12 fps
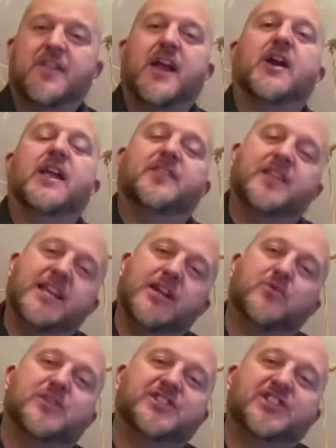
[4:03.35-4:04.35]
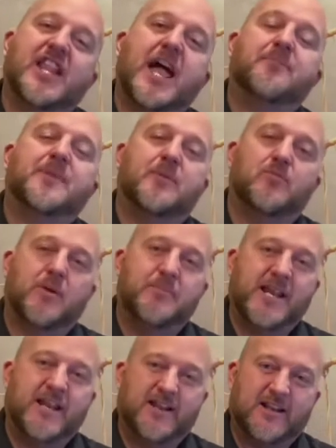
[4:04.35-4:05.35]
there and then he would slap them
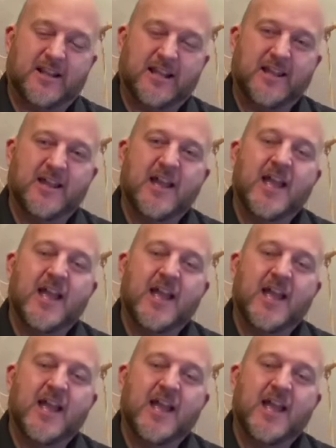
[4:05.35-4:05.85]
repeatedly.